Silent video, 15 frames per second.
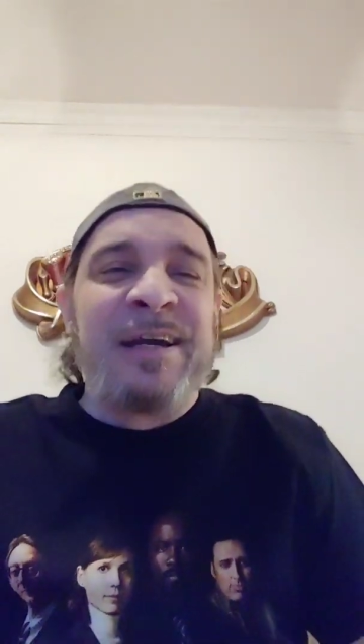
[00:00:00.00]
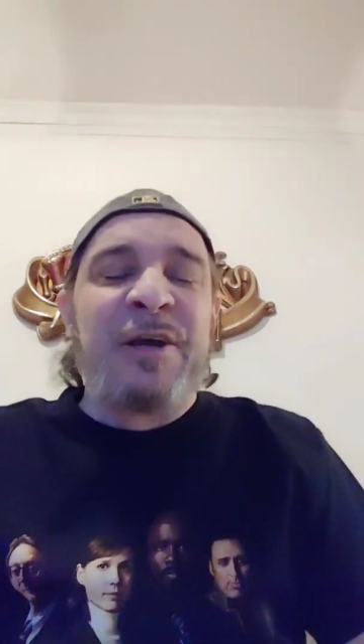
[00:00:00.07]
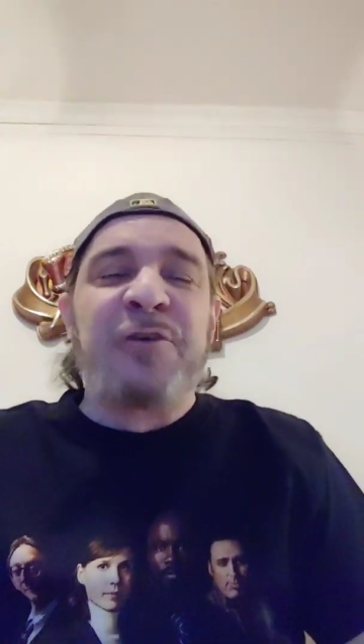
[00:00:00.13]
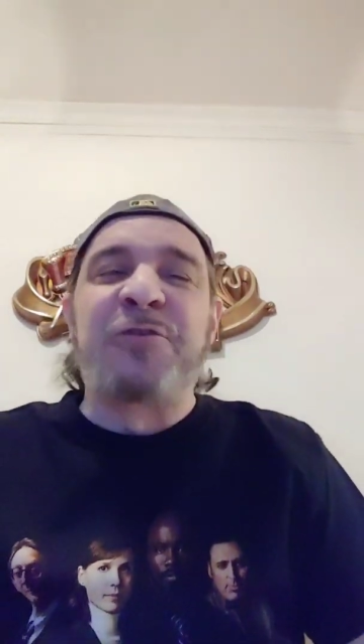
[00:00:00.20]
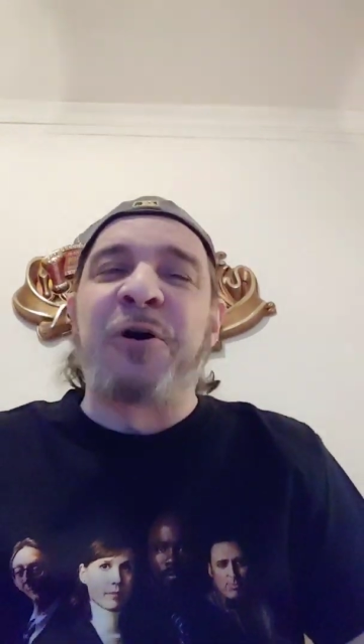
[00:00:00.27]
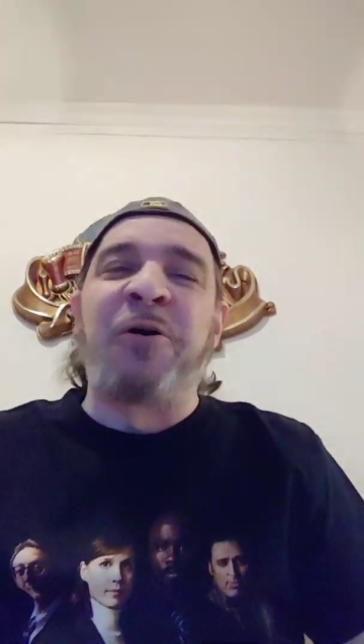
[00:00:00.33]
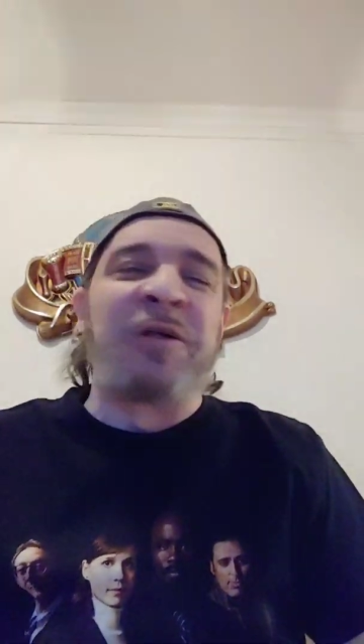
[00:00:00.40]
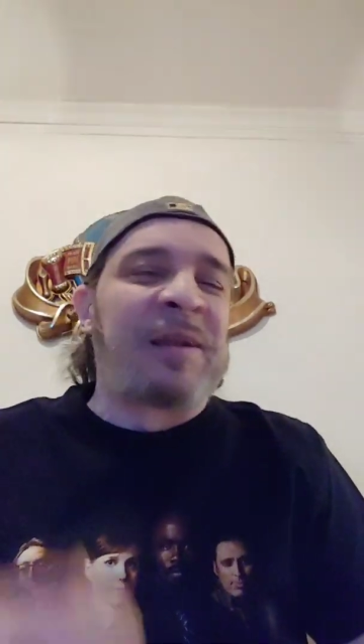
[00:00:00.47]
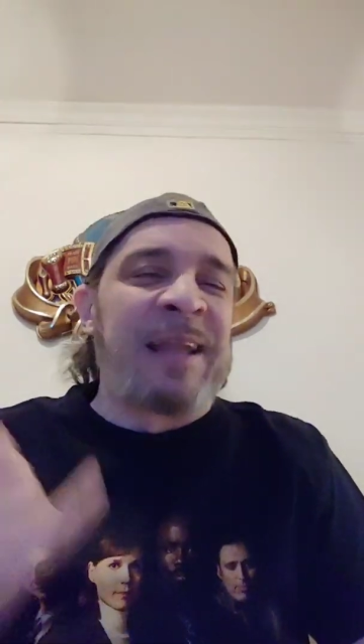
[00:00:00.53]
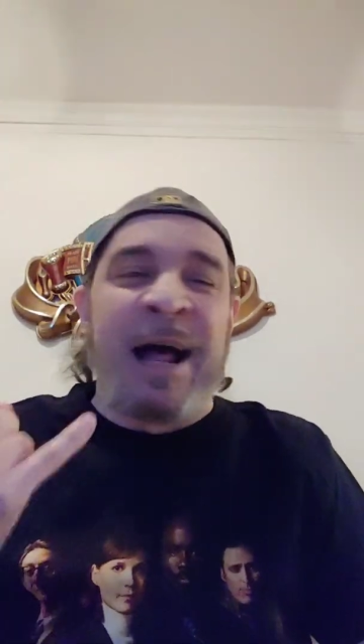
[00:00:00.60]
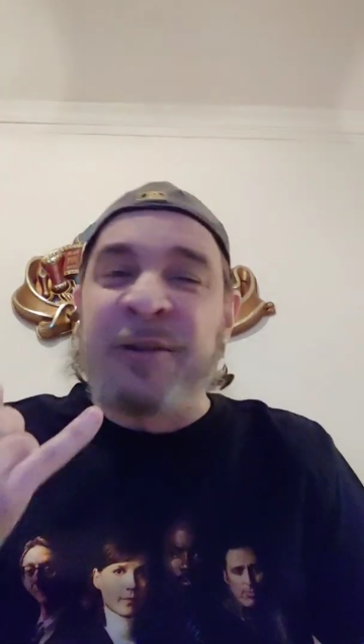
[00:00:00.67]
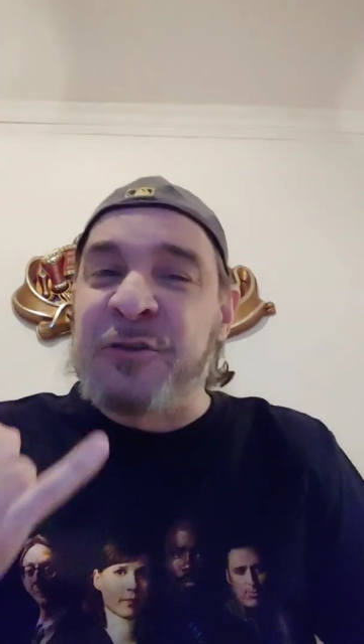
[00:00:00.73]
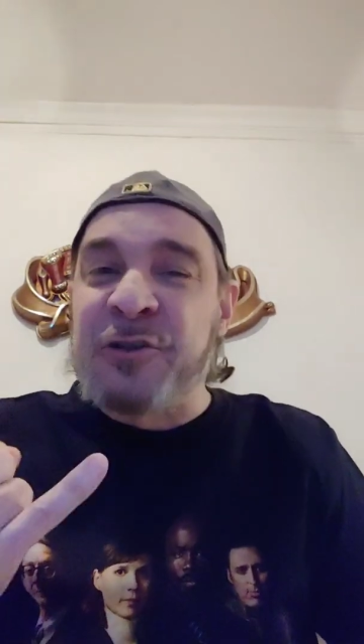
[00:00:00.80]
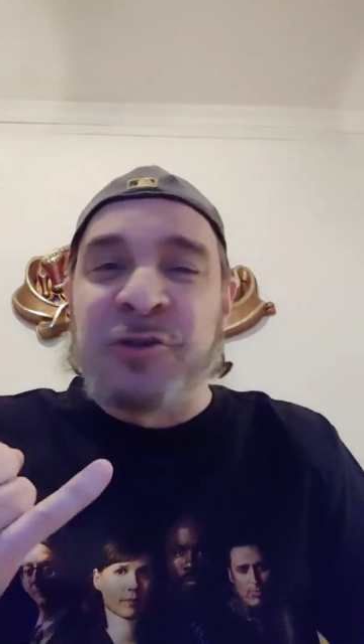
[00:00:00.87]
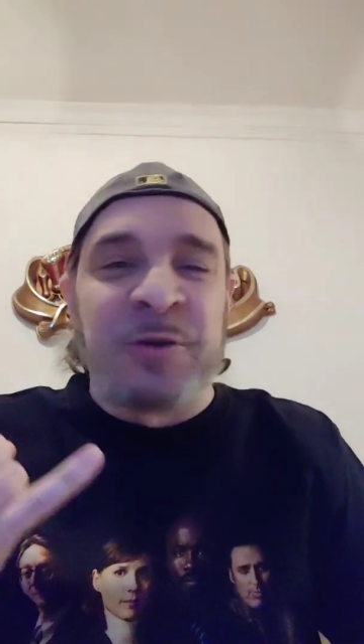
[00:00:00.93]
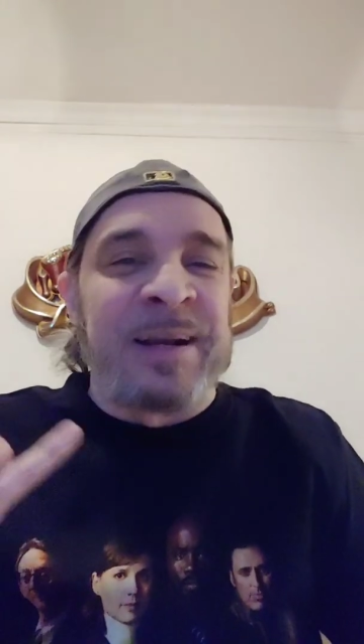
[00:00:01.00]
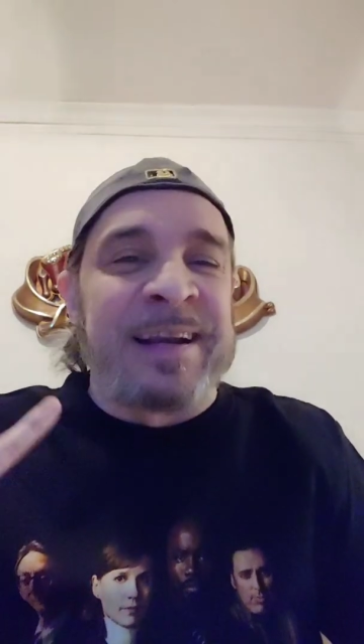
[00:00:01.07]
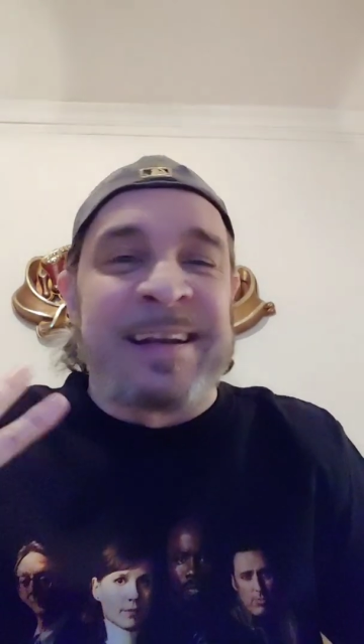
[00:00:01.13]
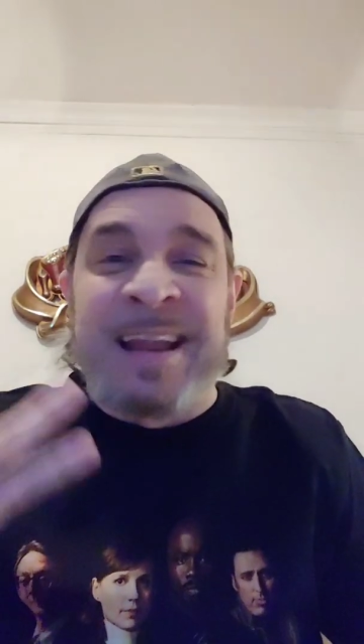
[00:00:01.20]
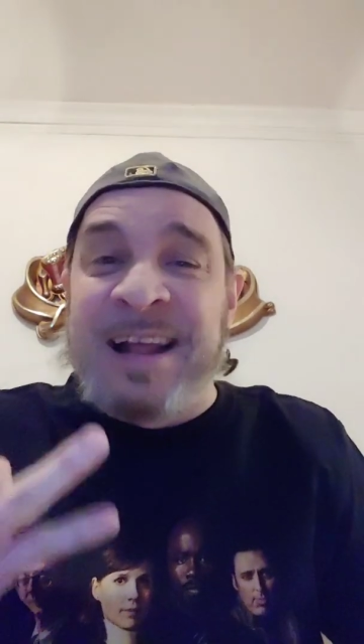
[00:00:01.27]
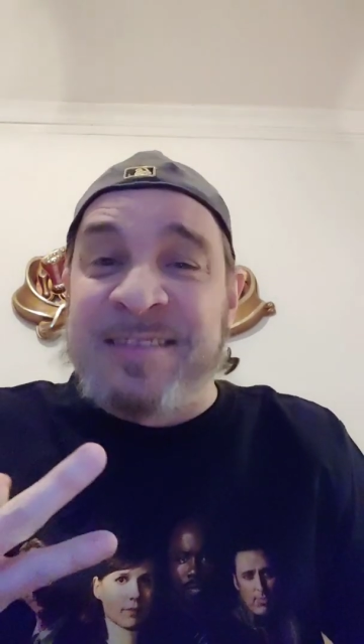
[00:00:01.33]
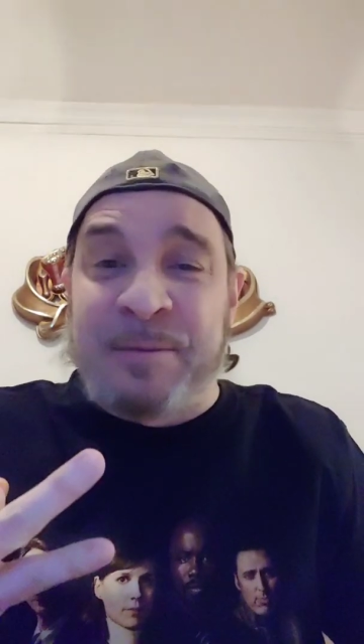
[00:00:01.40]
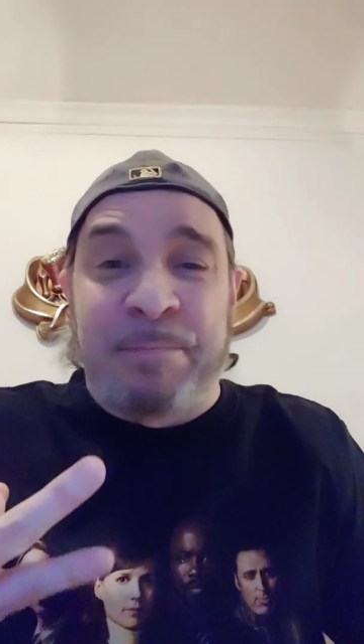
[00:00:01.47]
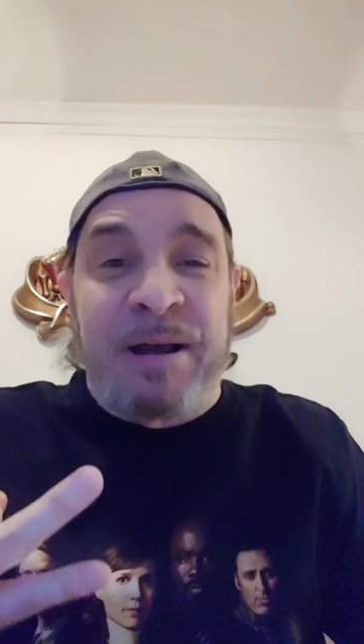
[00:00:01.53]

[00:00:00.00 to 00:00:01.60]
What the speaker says: So lots of drinking, lots of